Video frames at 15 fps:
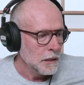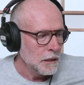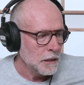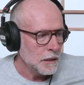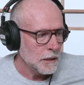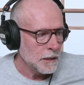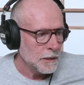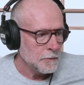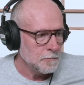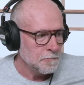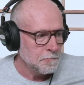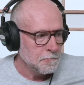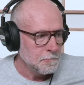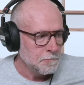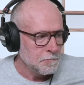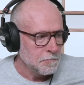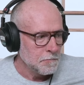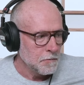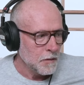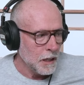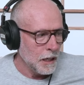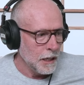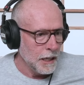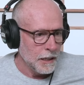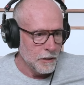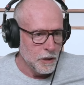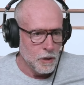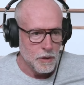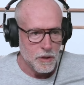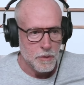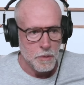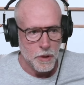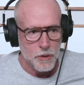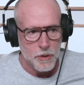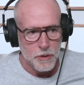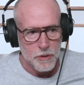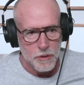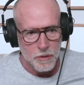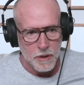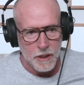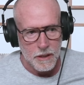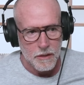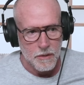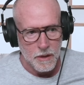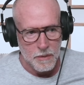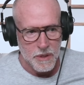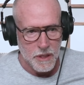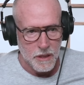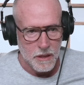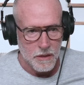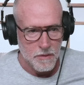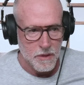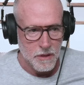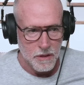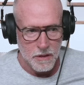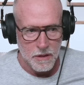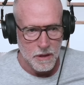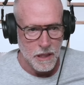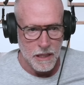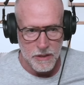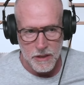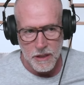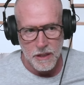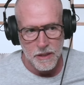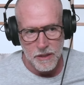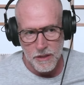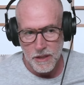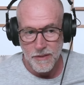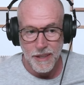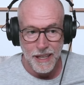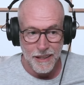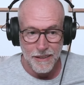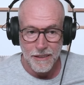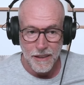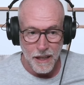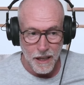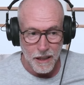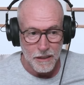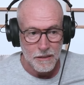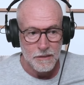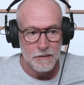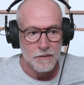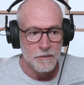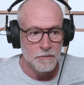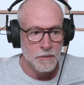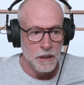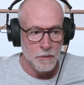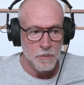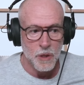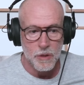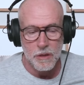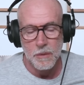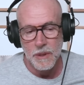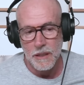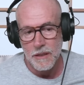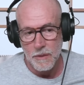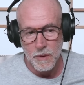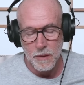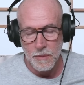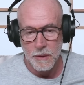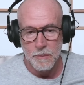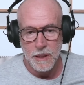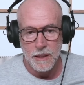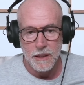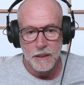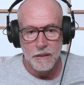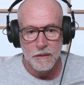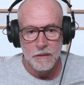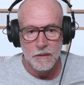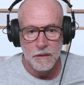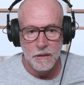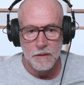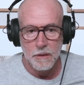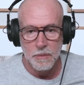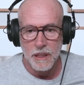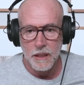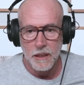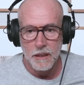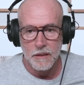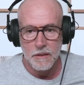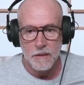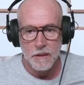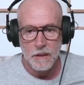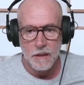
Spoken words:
I had no exposure to elected representatives. And in the last 10 years, I've had a lot, mostly because I want my money, to be honest.